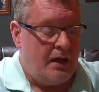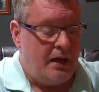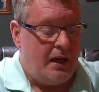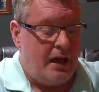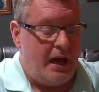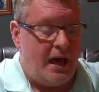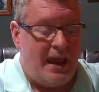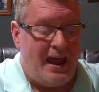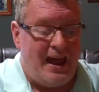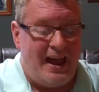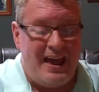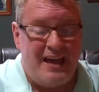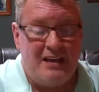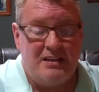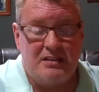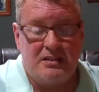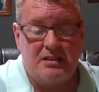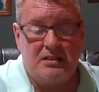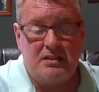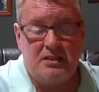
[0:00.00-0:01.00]
And I
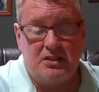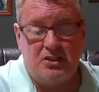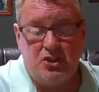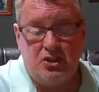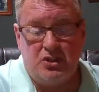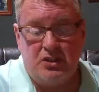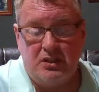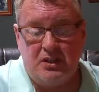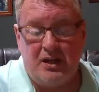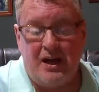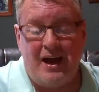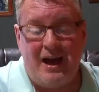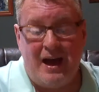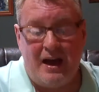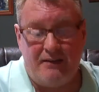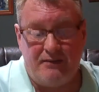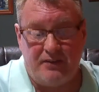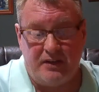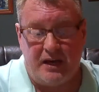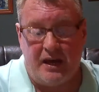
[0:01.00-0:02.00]
stitched it
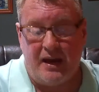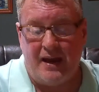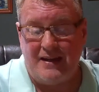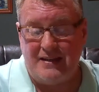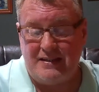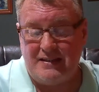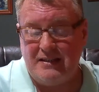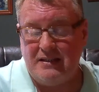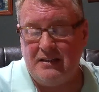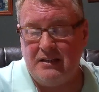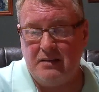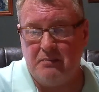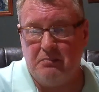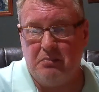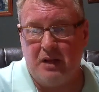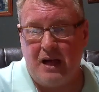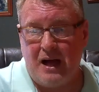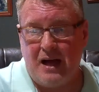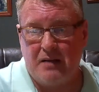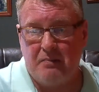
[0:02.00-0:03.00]
heavy, and I did it
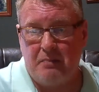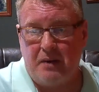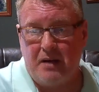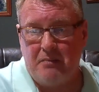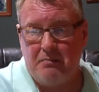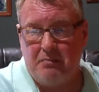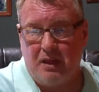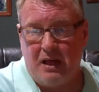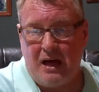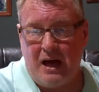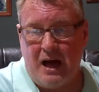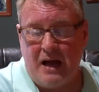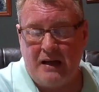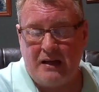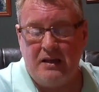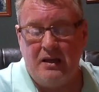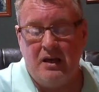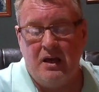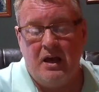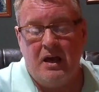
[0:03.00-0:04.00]
block by block,
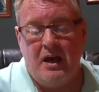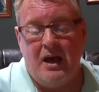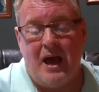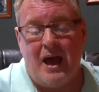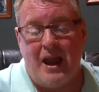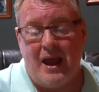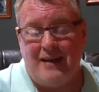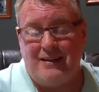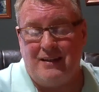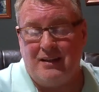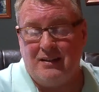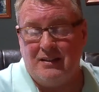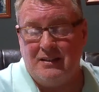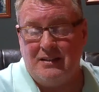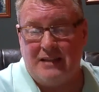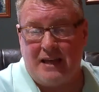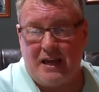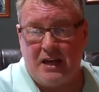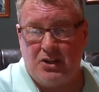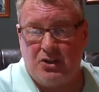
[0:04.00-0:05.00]
and I did the
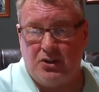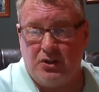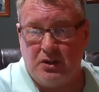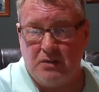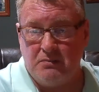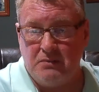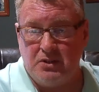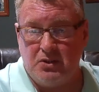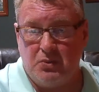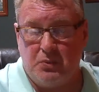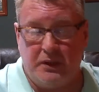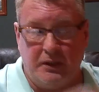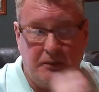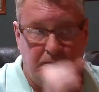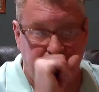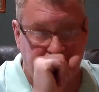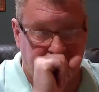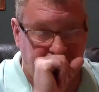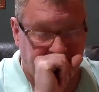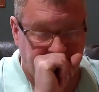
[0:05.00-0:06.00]
sashing in between.
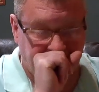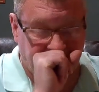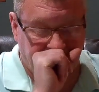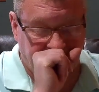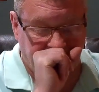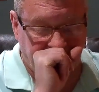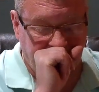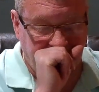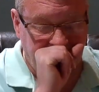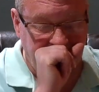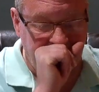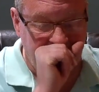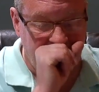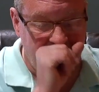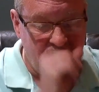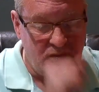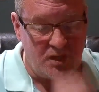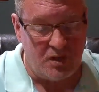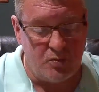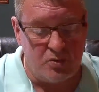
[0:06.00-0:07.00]

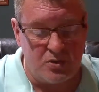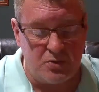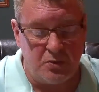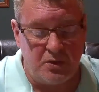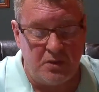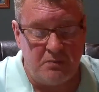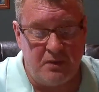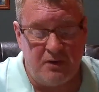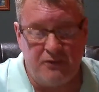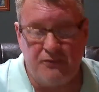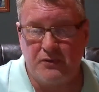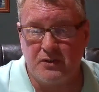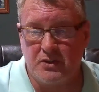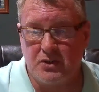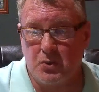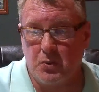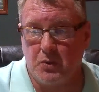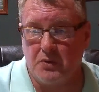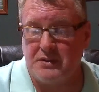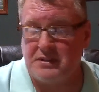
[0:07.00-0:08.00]
It was one of my first
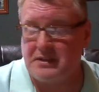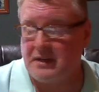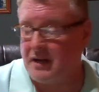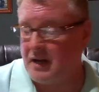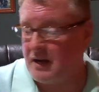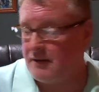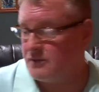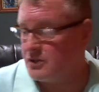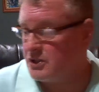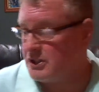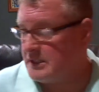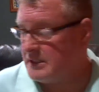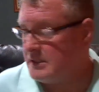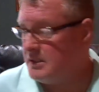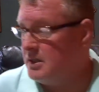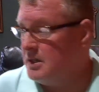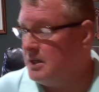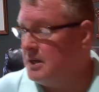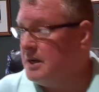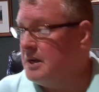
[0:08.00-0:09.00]
quilts that I ever did,
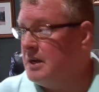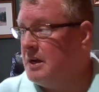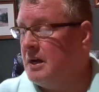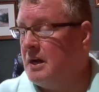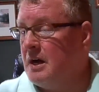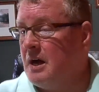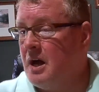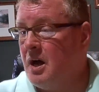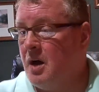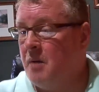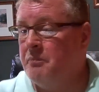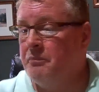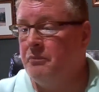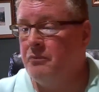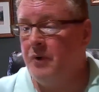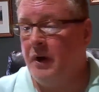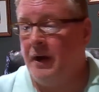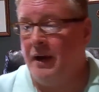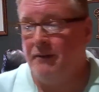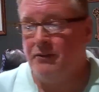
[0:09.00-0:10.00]

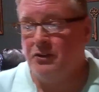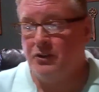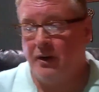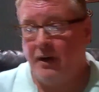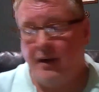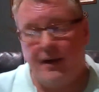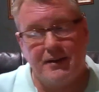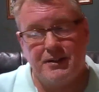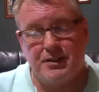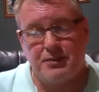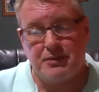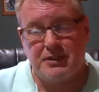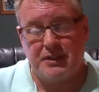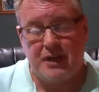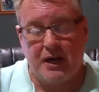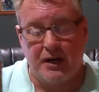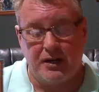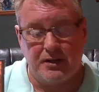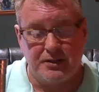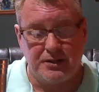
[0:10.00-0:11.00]
right after I had to
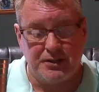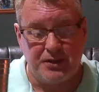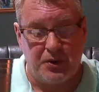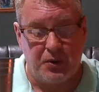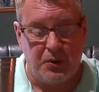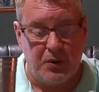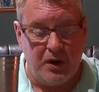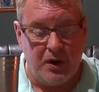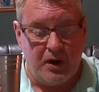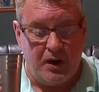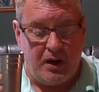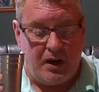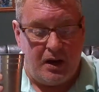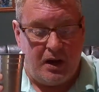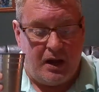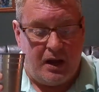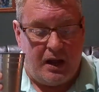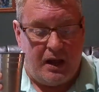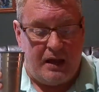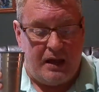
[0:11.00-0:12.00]
retire. So
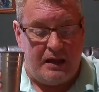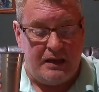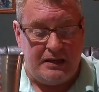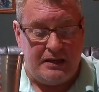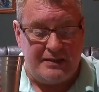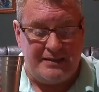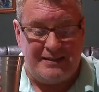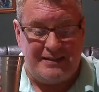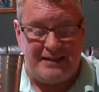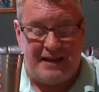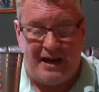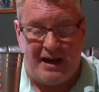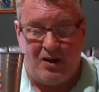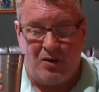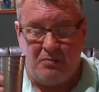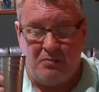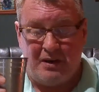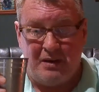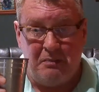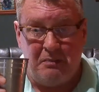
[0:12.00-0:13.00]
it is now
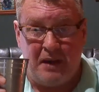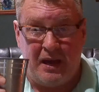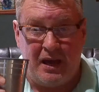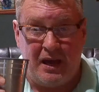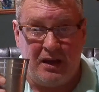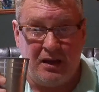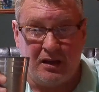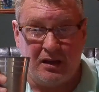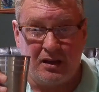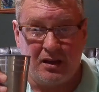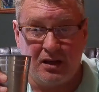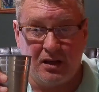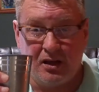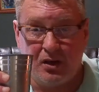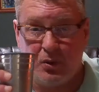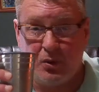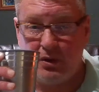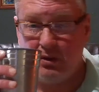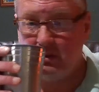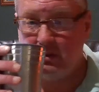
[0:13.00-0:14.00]
my panic
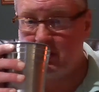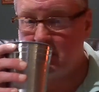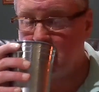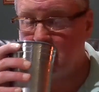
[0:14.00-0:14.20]
quilt.